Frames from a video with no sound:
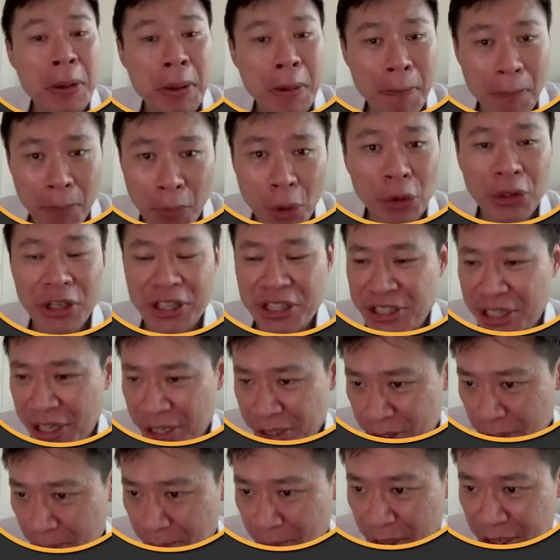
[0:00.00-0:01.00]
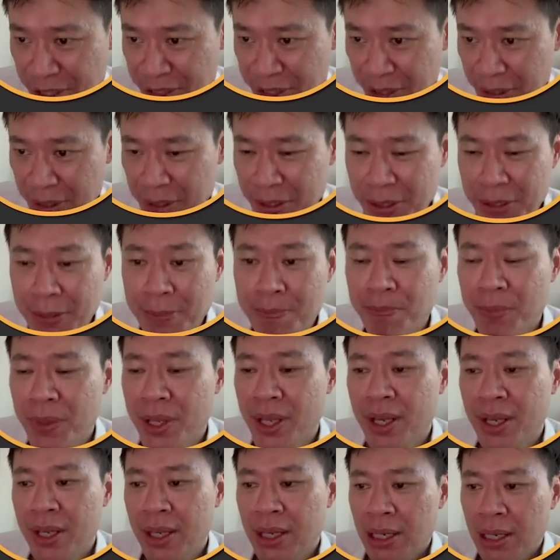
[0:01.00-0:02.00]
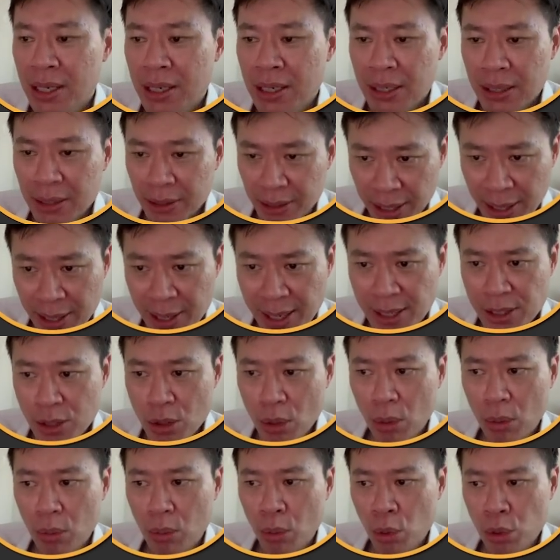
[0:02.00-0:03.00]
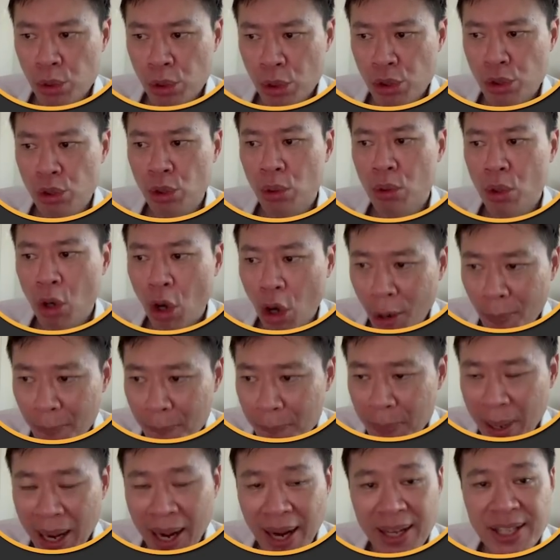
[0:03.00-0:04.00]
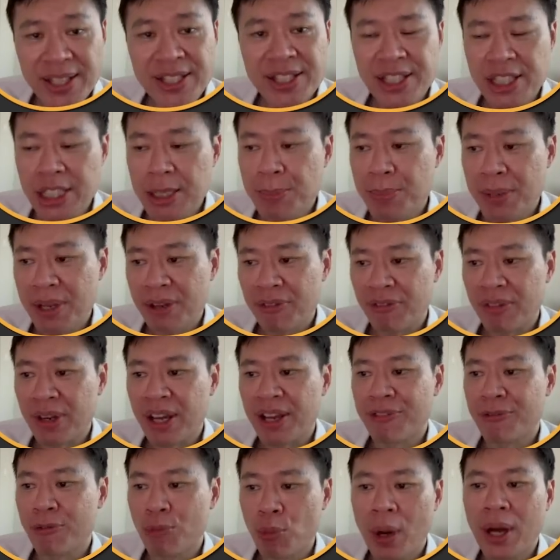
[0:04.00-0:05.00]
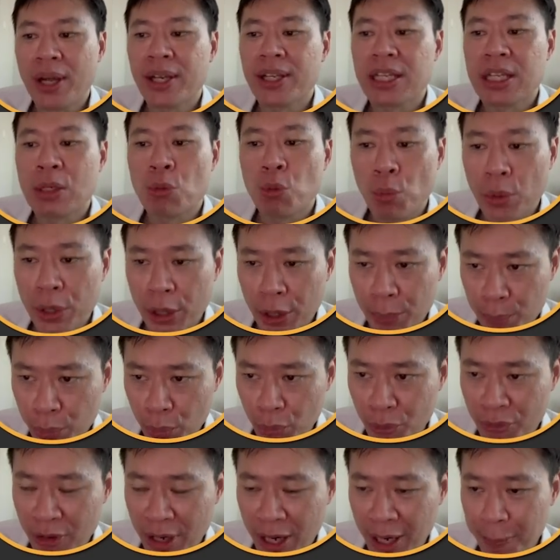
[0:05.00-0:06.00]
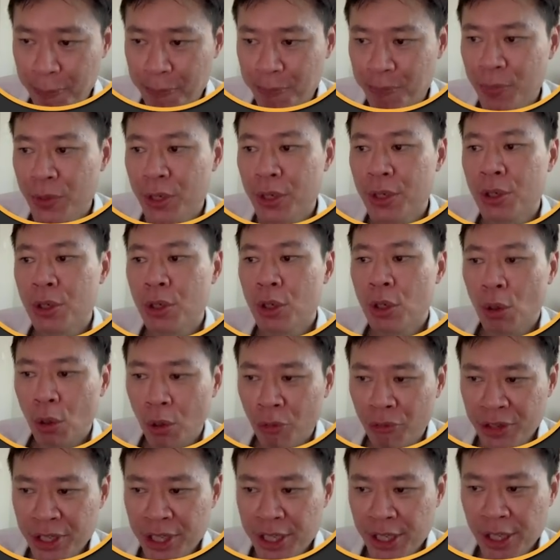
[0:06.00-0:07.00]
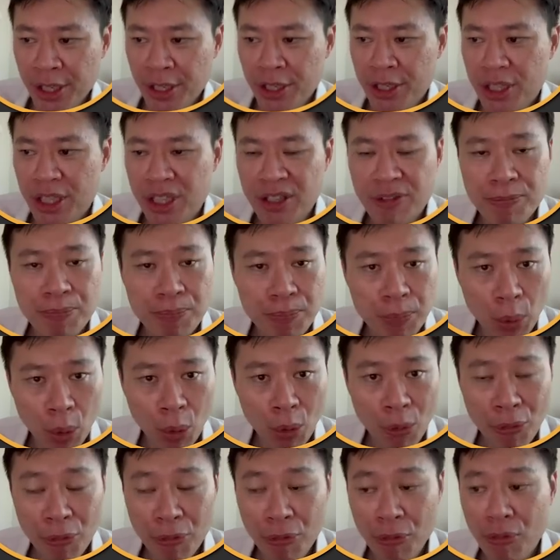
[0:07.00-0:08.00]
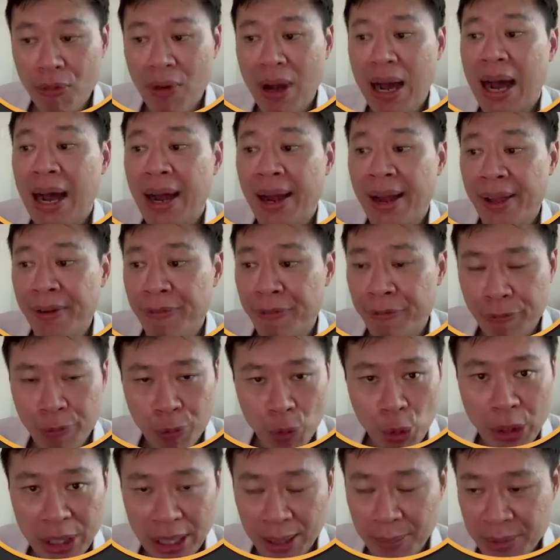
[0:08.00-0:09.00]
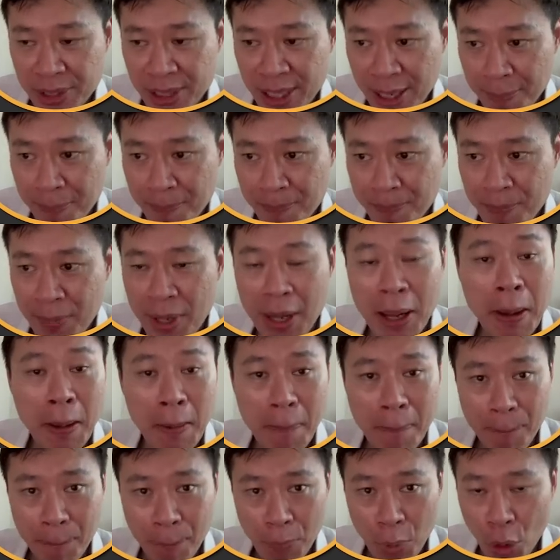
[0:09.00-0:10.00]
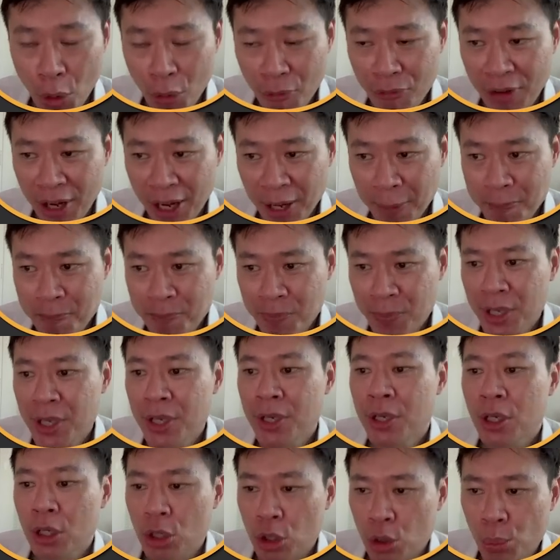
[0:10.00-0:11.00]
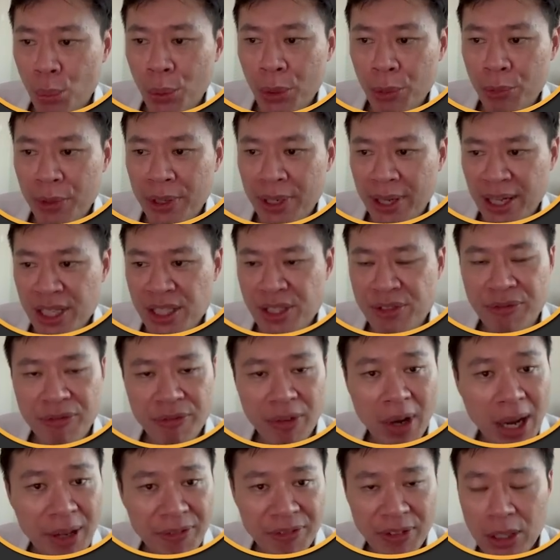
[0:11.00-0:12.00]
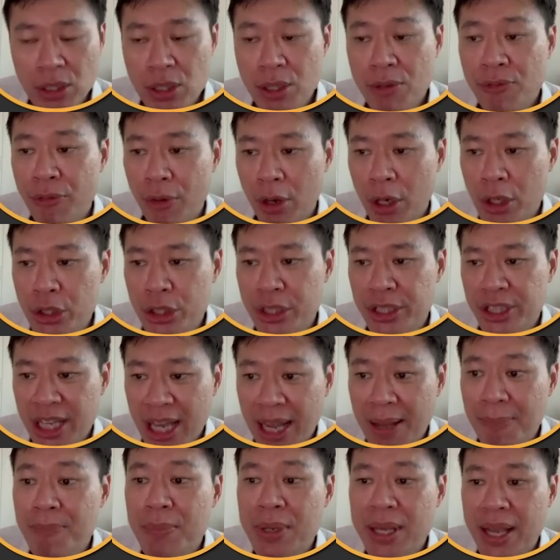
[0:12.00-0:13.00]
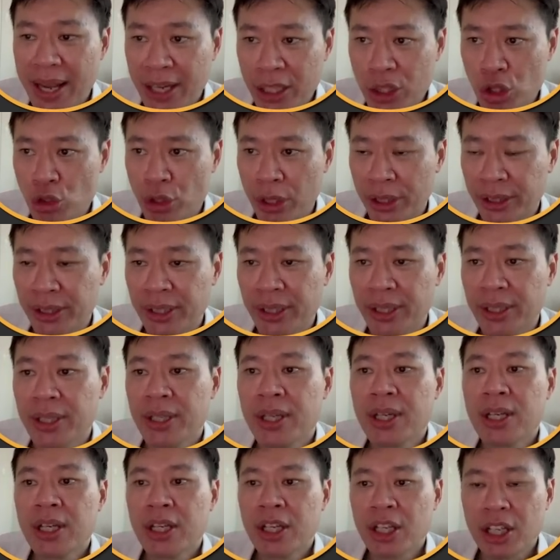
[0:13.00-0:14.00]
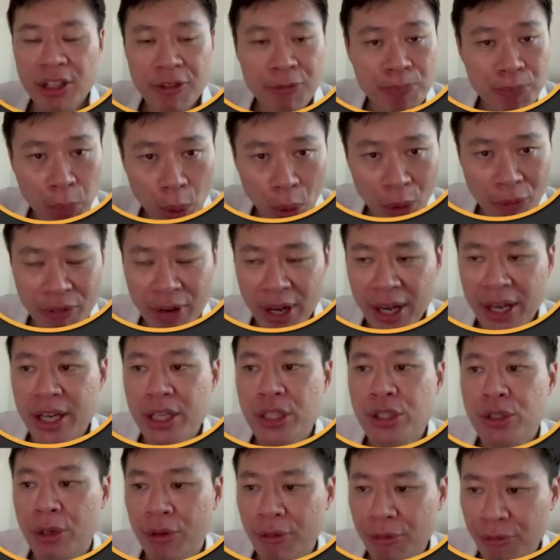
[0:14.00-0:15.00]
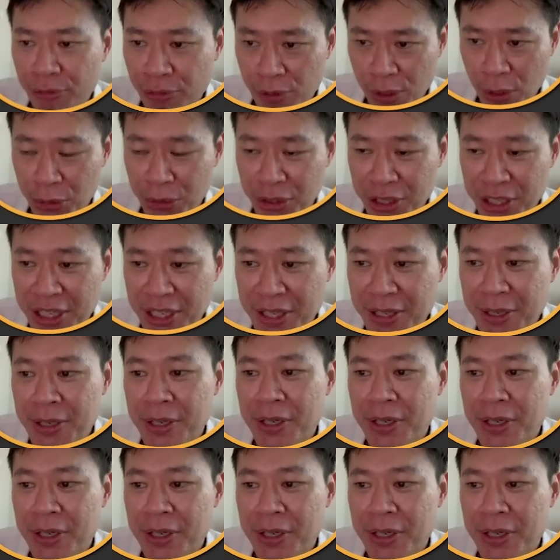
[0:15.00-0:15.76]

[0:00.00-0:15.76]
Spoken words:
more than just the basics. Then let's also show combined CPF Life, what it will provide. Over here, if both are at full retirement sum, both are, you will realize 5,400 can be extracted if both are at age of 40.